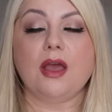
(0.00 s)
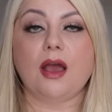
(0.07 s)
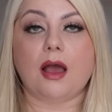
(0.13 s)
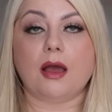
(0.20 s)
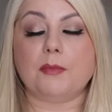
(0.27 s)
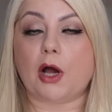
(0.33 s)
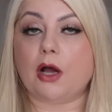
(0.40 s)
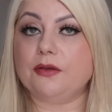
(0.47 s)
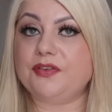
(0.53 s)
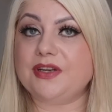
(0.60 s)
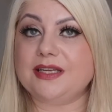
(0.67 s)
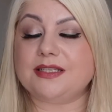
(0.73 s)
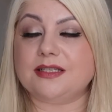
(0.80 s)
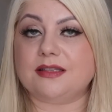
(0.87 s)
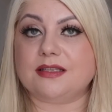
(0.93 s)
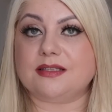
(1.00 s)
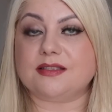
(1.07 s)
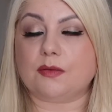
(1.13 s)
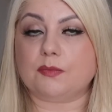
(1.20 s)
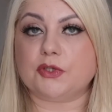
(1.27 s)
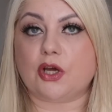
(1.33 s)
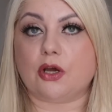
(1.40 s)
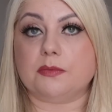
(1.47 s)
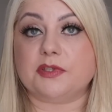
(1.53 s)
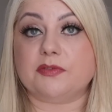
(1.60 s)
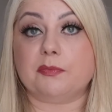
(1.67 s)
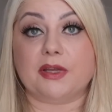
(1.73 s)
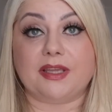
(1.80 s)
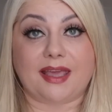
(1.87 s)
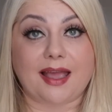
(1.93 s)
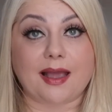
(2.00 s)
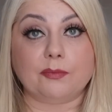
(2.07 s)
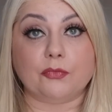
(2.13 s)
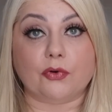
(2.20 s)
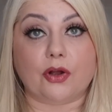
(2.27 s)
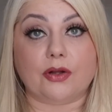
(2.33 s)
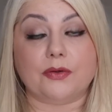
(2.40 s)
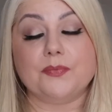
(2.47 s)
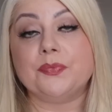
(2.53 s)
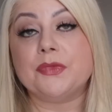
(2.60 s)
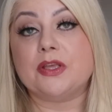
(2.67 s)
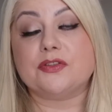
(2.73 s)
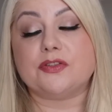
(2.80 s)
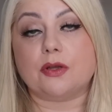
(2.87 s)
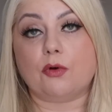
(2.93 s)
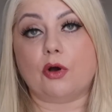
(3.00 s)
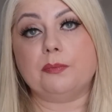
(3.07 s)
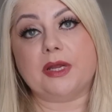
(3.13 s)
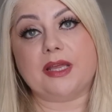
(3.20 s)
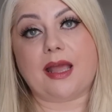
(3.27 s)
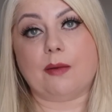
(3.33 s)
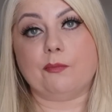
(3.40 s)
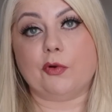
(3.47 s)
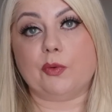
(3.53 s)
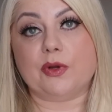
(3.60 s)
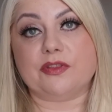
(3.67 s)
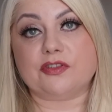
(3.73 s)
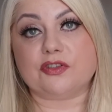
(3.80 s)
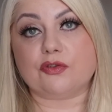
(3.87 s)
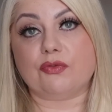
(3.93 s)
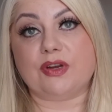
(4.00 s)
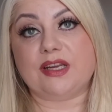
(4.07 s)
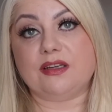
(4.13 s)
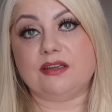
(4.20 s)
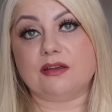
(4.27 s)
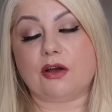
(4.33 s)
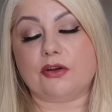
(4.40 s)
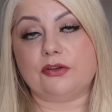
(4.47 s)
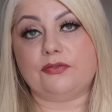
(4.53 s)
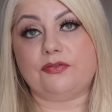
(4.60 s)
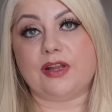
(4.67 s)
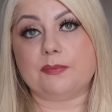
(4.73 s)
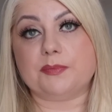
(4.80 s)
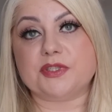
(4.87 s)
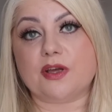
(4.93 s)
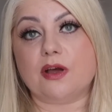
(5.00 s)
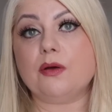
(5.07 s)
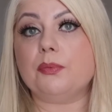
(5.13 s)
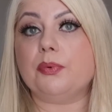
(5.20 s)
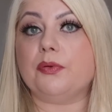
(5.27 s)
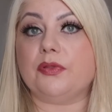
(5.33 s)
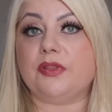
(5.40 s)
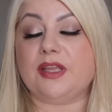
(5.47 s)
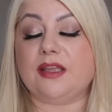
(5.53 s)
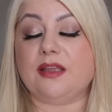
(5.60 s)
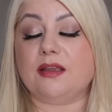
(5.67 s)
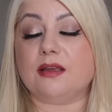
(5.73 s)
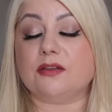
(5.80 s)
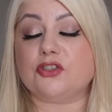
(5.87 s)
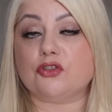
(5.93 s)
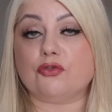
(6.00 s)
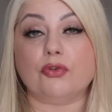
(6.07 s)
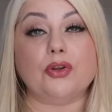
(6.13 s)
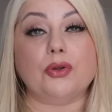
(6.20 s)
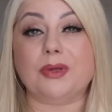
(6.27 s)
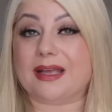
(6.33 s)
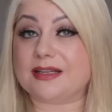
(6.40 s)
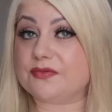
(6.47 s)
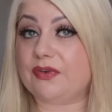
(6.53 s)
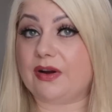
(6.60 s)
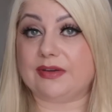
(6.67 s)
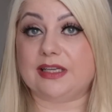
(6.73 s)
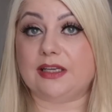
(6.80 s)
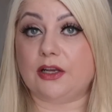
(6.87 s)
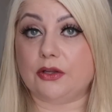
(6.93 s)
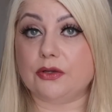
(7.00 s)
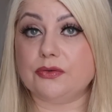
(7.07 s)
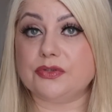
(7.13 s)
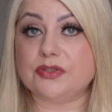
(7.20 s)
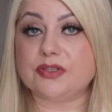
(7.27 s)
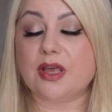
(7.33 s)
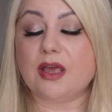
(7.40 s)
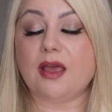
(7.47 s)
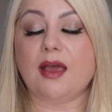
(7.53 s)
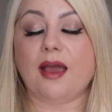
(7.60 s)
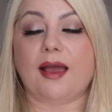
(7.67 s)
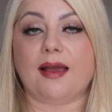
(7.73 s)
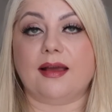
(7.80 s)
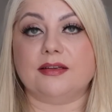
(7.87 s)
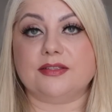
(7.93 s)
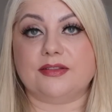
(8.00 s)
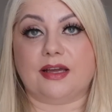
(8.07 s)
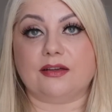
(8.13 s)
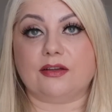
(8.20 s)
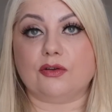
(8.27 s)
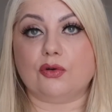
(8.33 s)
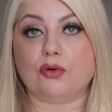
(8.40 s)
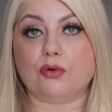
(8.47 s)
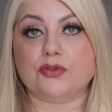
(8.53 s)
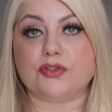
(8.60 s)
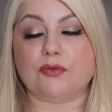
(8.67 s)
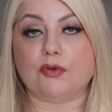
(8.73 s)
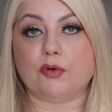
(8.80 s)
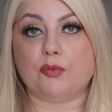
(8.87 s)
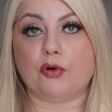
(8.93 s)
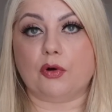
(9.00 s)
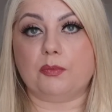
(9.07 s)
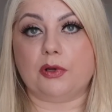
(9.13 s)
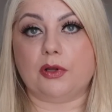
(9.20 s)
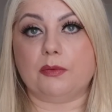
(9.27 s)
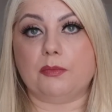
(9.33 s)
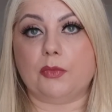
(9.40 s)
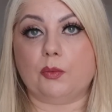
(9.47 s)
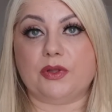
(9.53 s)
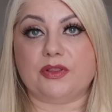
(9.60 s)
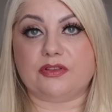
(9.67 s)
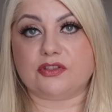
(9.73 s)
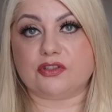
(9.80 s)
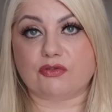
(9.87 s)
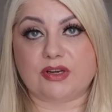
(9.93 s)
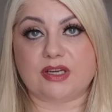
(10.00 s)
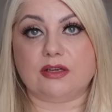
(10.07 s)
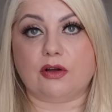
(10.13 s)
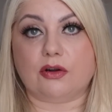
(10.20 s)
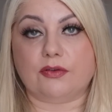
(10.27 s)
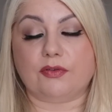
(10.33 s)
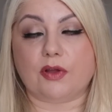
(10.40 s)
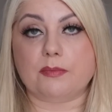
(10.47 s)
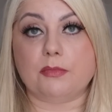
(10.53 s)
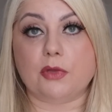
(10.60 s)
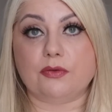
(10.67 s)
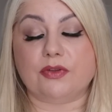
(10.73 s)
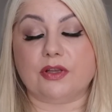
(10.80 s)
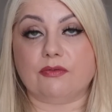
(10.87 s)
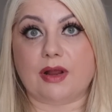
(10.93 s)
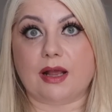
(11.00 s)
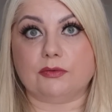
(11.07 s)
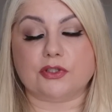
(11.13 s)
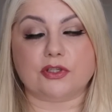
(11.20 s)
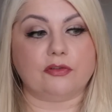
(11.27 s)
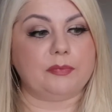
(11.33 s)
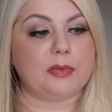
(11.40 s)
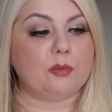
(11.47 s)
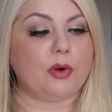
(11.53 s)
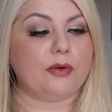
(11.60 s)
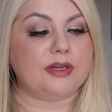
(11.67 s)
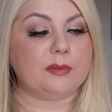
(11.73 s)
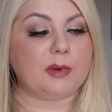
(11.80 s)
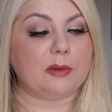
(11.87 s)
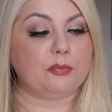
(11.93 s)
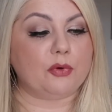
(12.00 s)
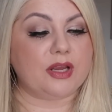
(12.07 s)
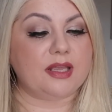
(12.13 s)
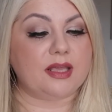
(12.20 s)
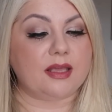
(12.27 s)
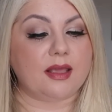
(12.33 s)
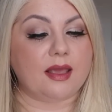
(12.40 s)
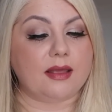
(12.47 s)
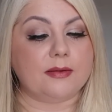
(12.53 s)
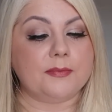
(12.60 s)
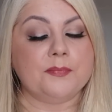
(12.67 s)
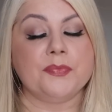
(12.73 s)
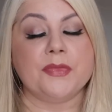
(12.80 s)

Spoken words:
I've needed this sometimes for my camera. So on my camera, where the screen kind of flips up, the screw gets very loose, and that can cause a real problem with the screen kind of like moving around, and I've been worried about breaking it.